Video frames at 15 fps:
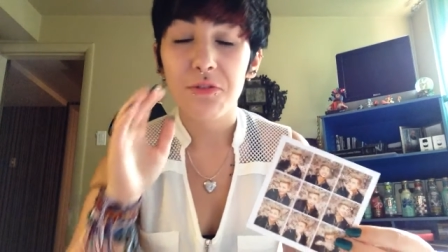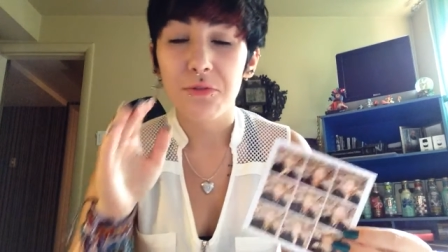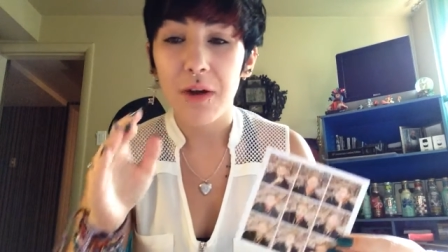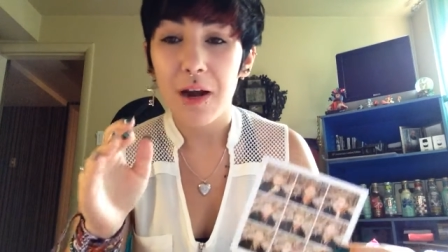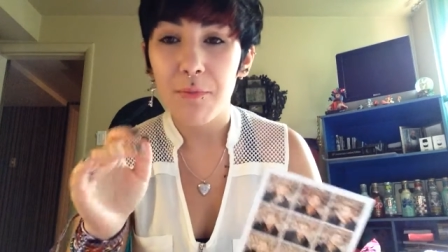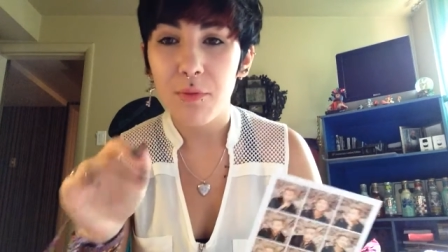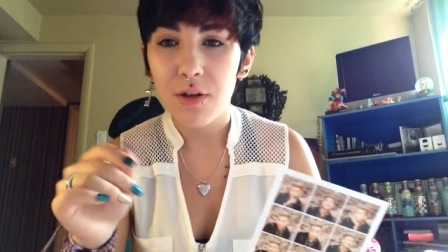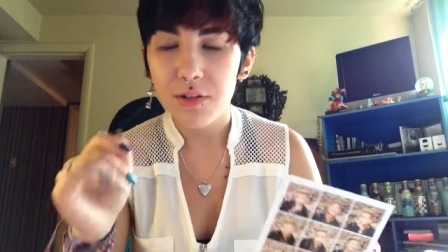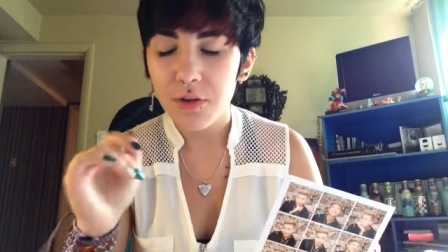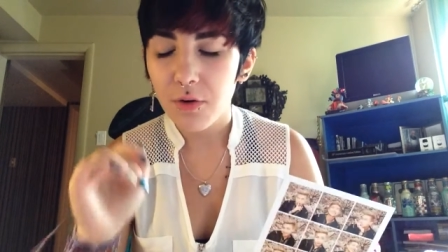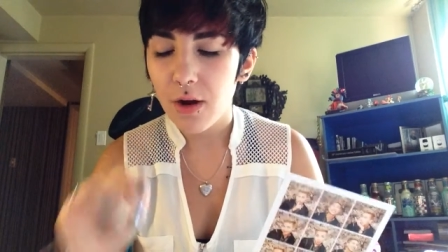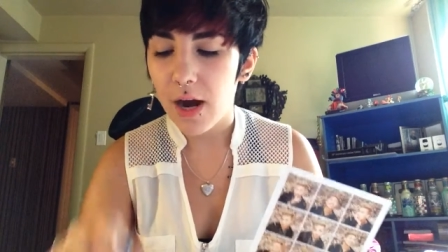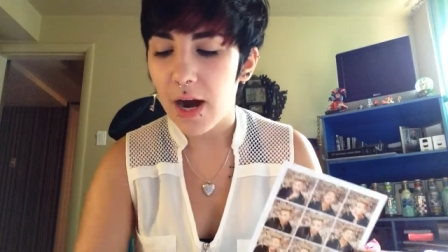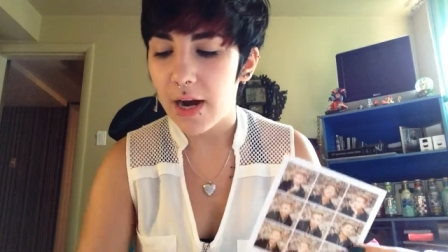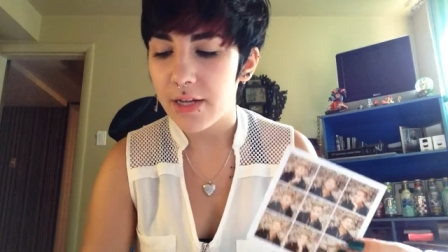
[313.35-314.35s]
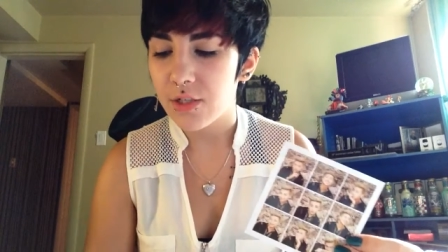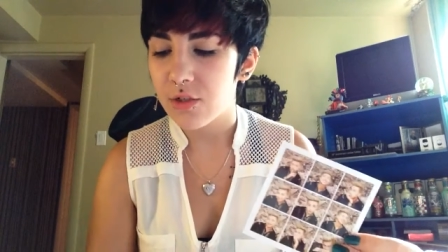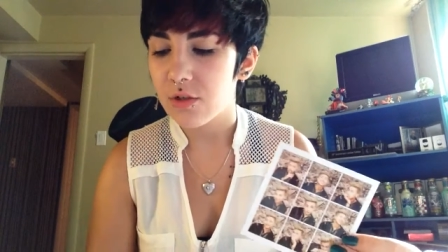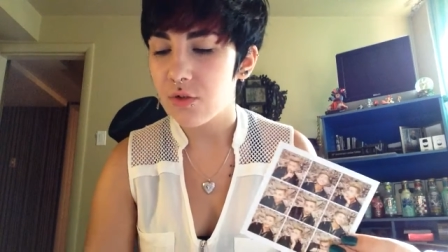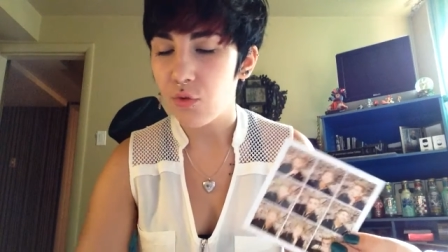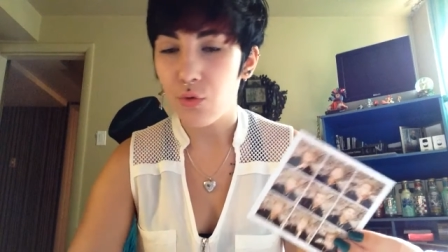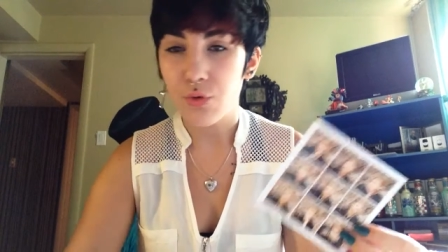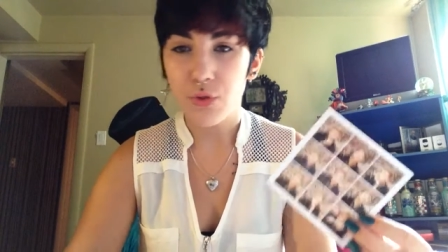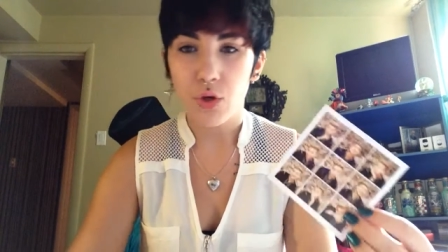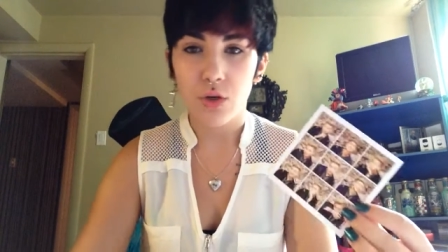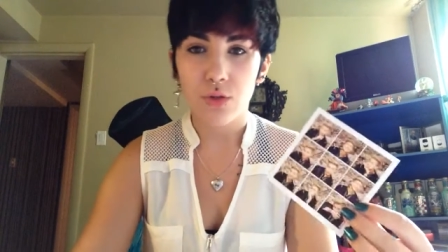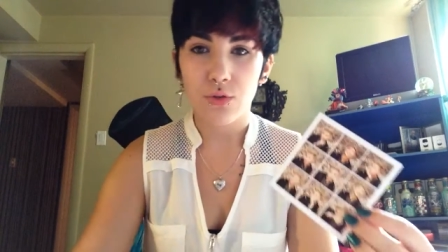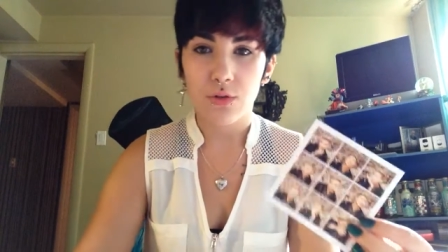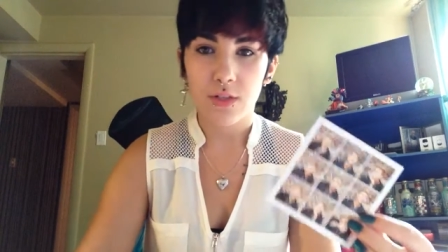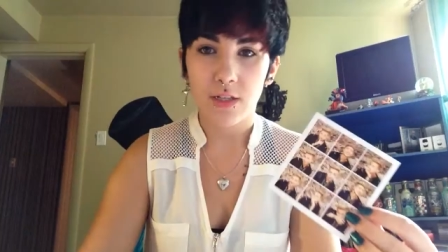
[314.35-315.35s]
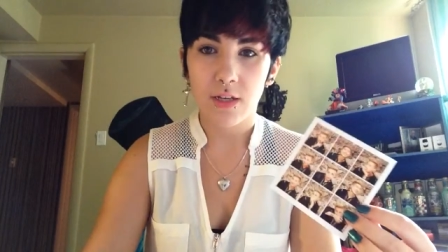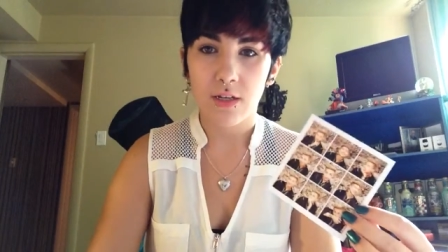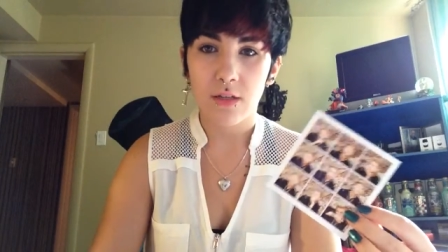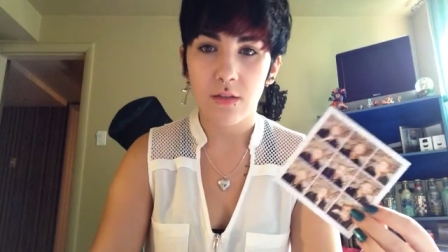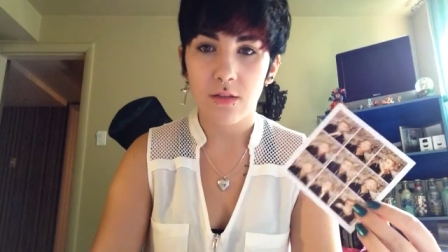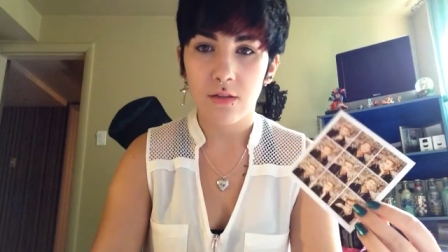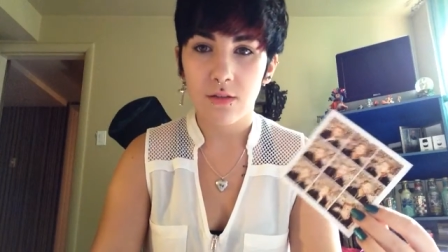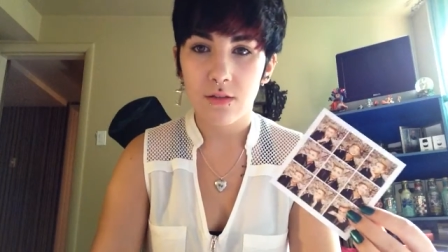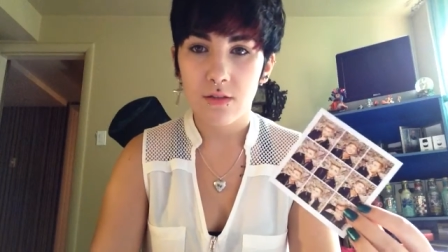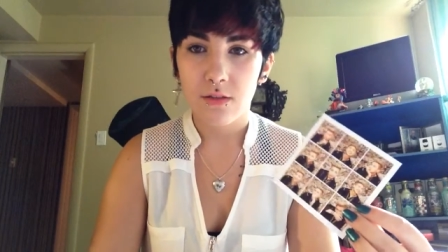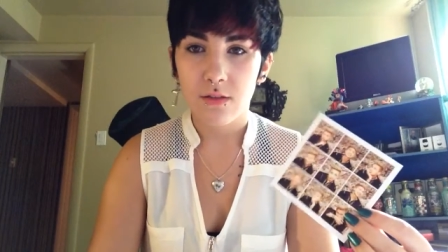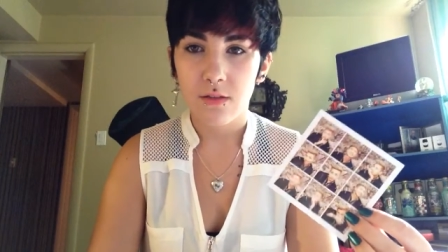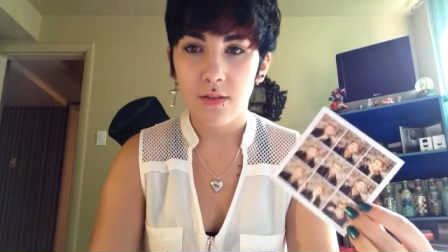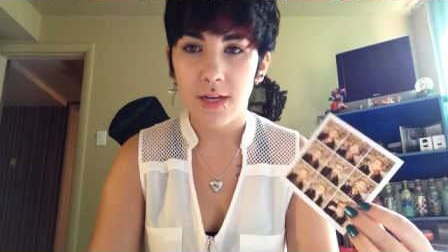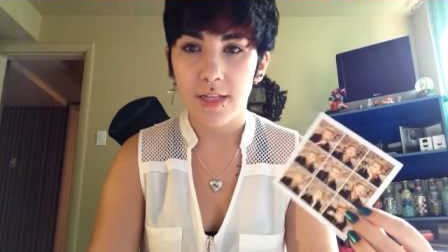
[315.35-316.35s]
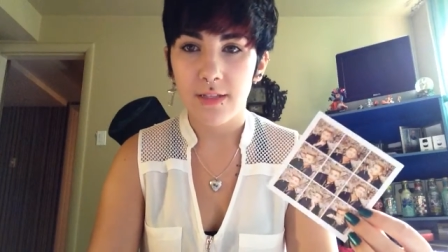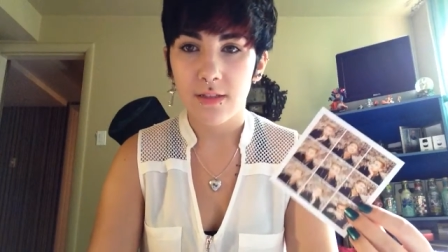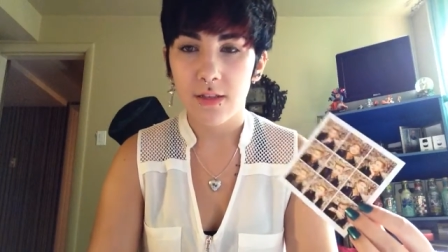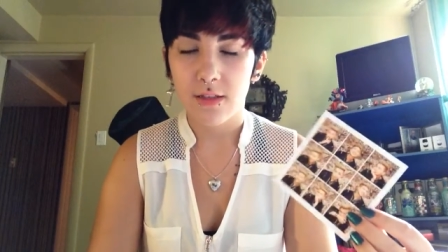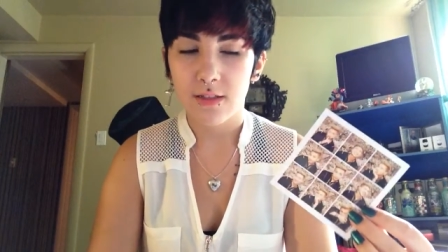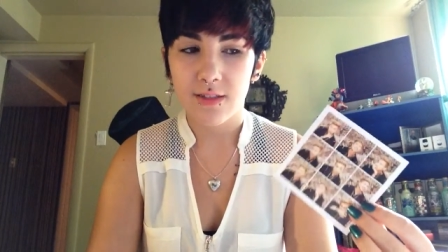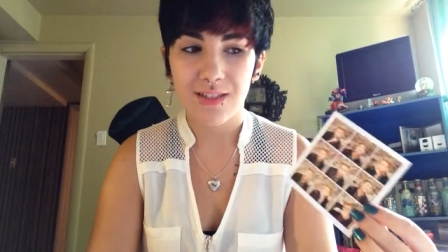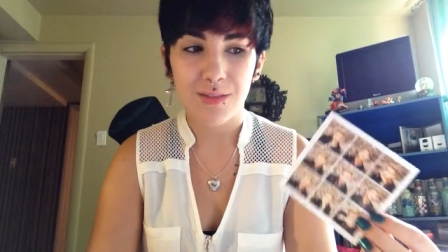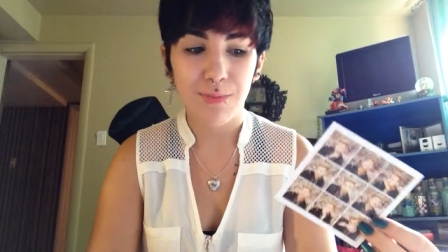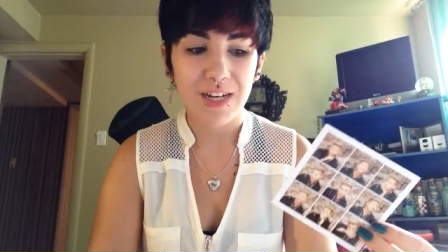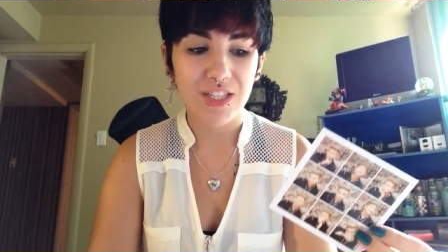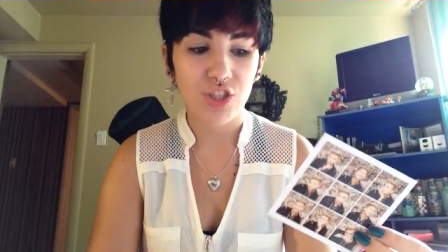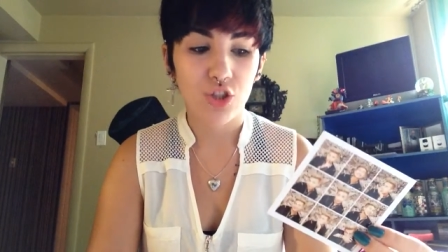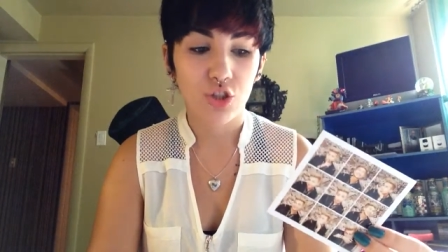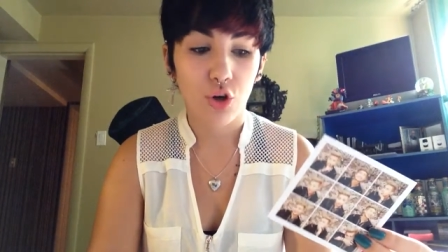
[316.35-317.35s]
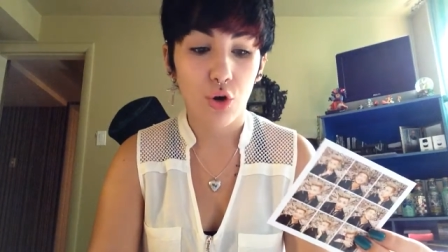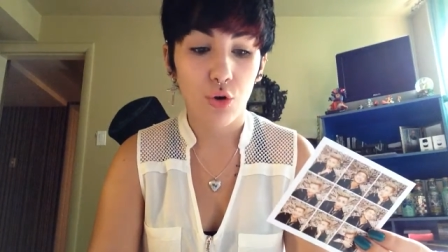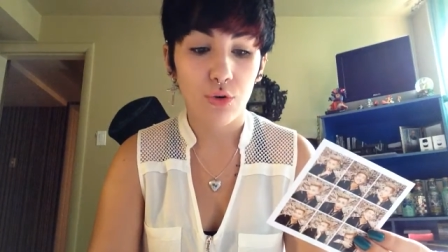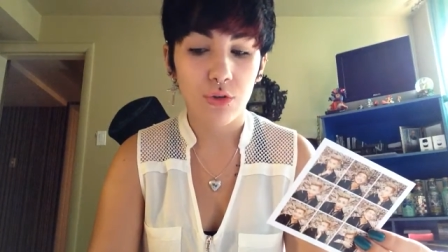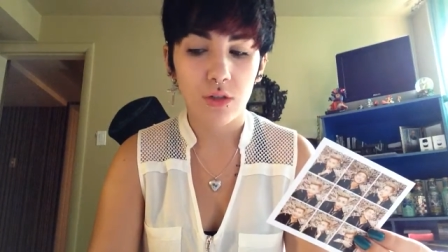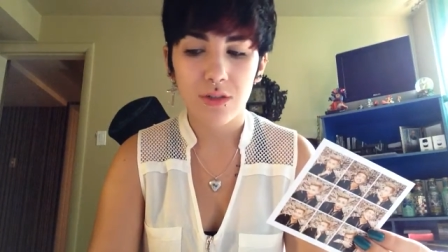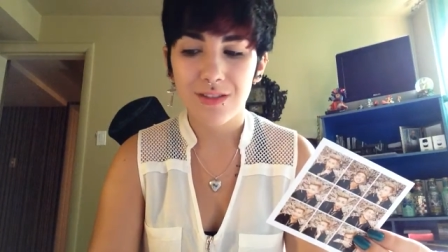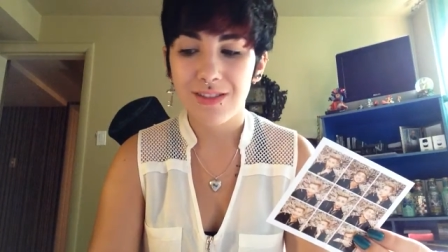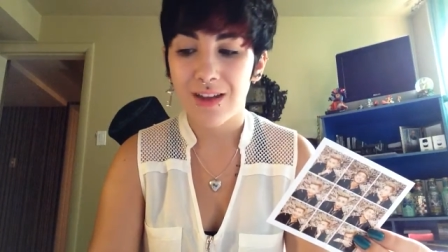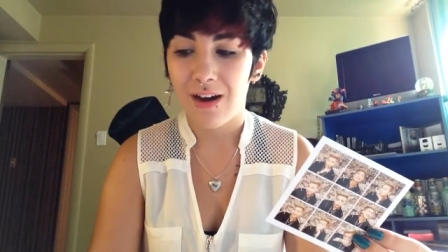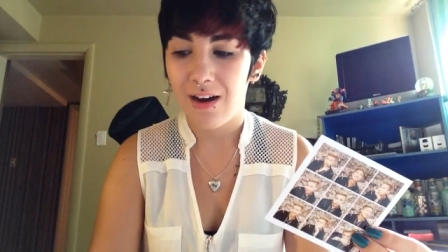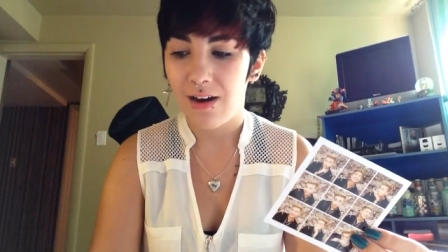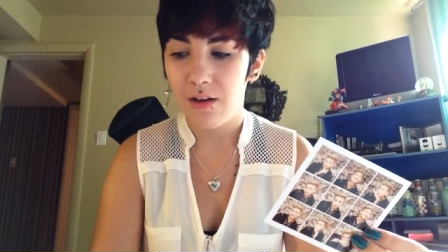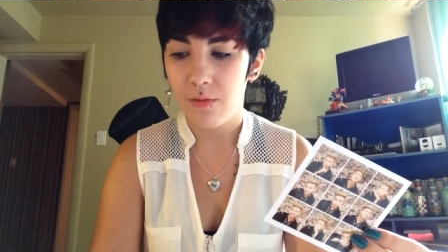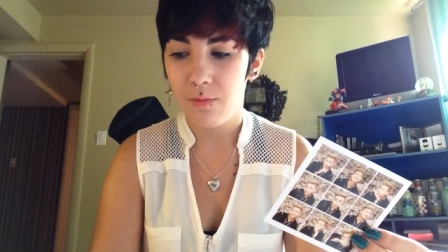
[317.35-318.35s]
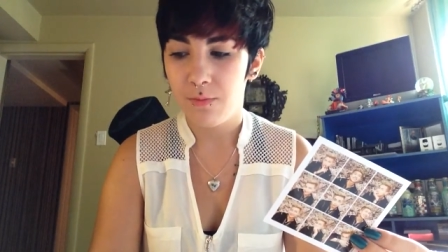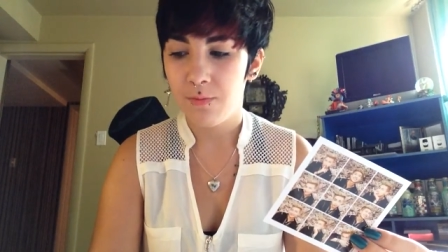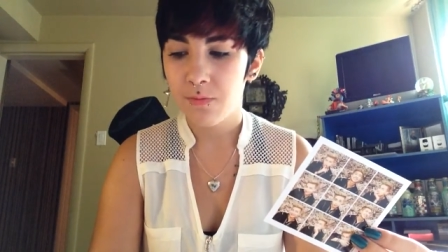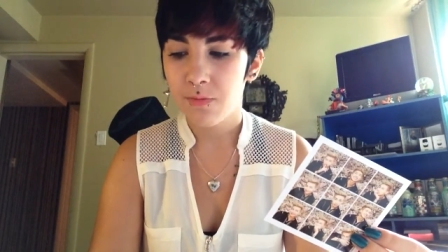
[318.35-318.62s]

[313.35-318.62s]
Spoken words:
Rap Monster. I just don't understand anything. This is my third time.